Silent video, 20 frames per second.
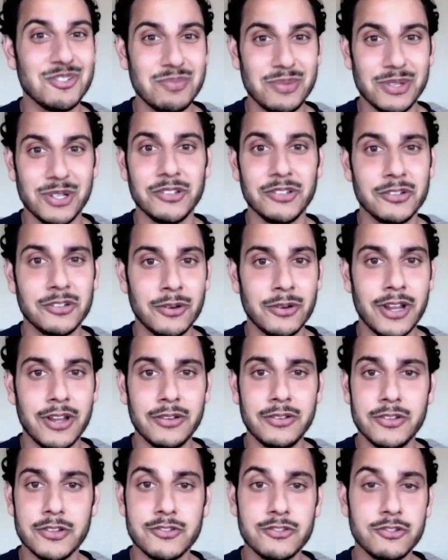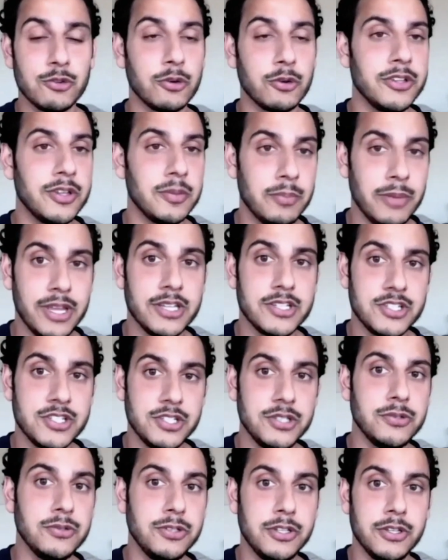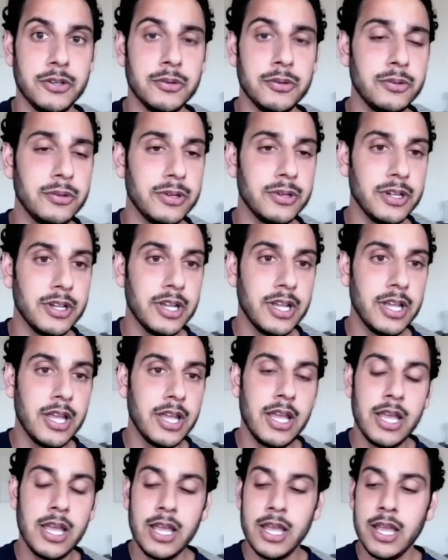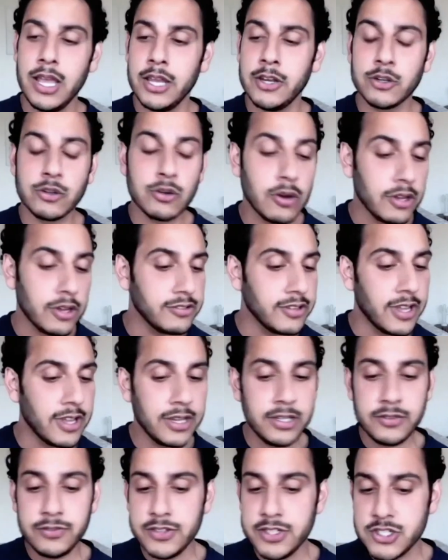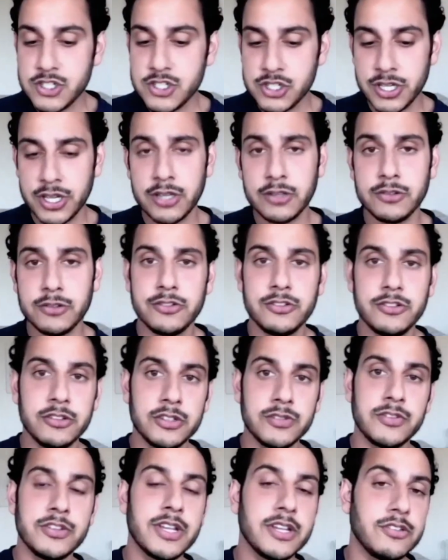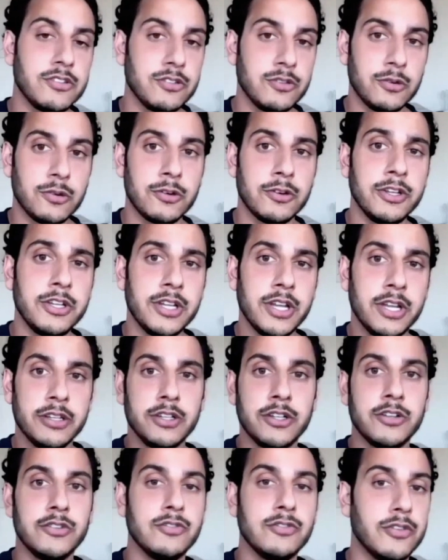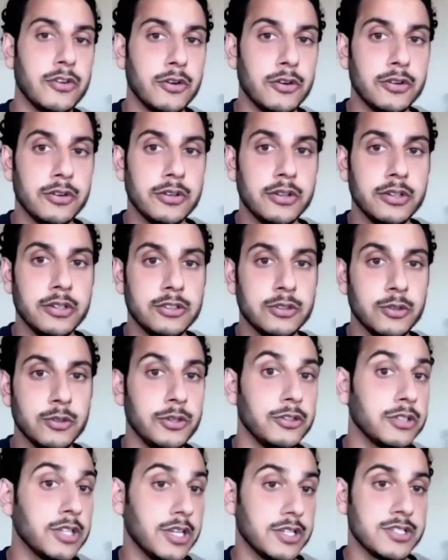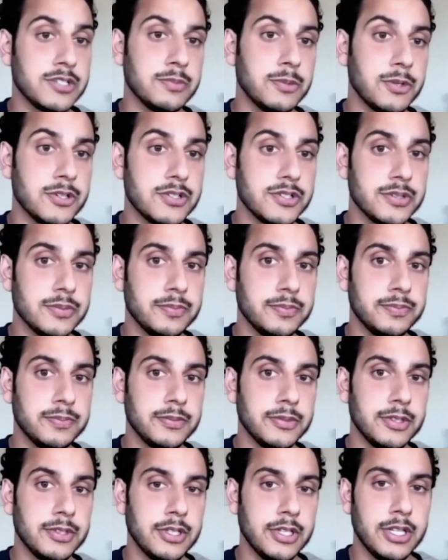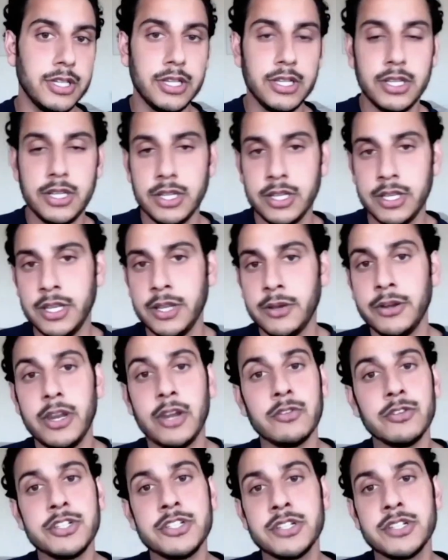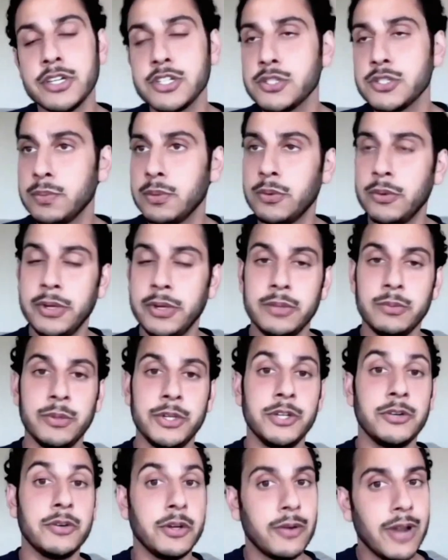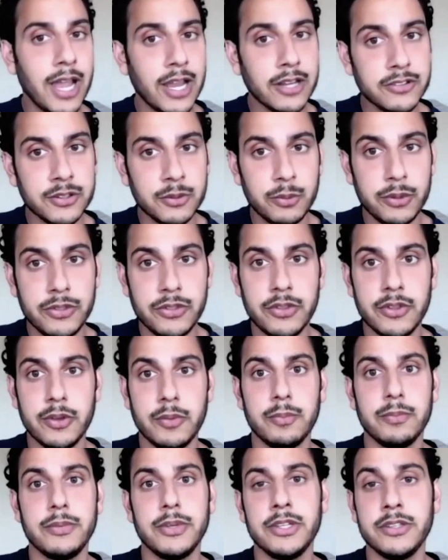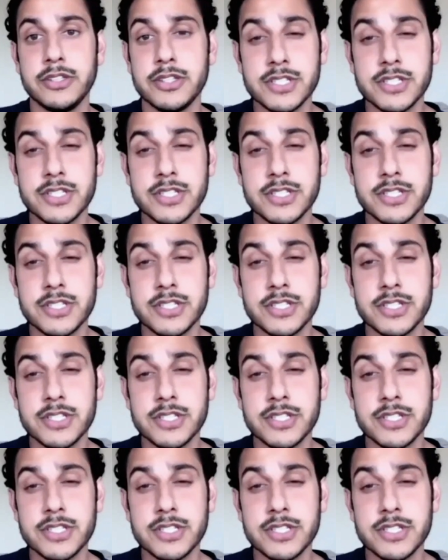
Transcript: built around, the story that makes you, you. And across any of these channels, deliver that story and convert loyal customers. Now, at every touch point when you're interacting with them in the